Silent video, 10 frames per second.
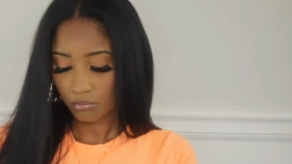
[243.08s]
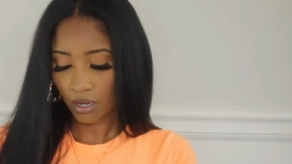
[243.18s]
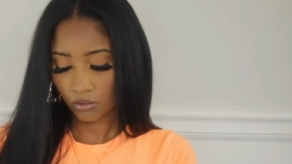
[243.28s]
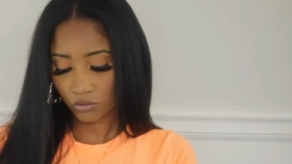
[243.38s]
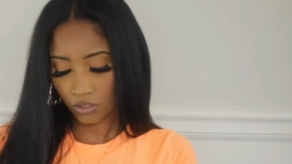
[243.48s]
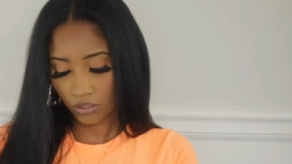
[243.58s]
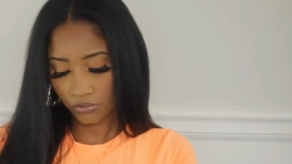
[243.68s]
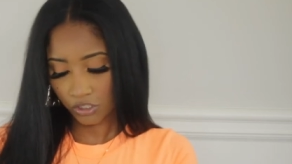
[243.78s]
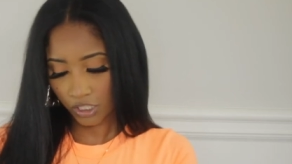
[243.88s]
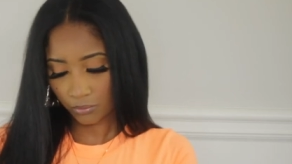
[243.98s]
bottles
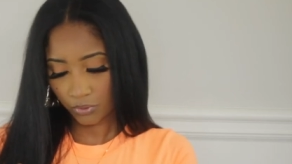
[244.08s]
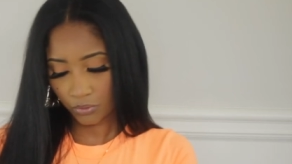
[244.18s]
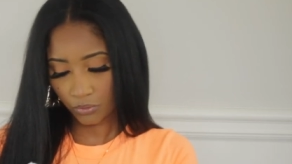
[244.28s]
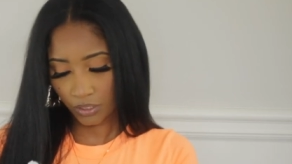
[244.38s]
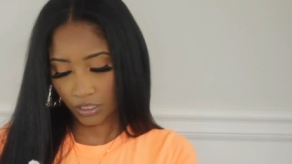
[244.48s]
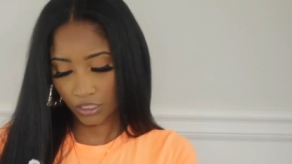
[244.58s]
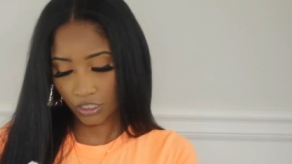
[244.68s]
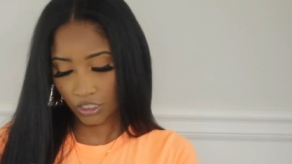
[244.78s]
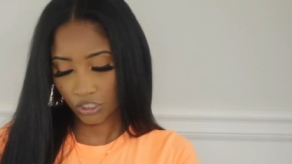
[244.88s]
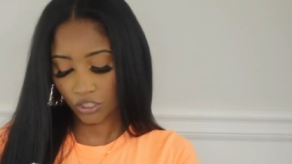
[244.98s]
of shampoo and
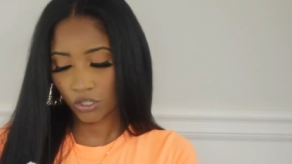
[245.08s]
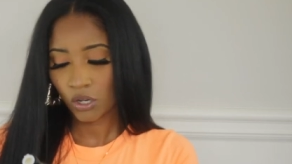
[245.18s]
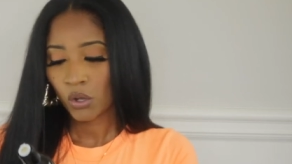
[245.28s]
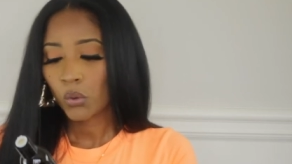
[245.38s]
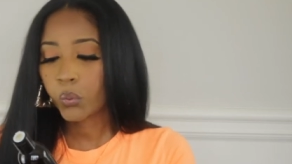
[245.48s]
conditioner.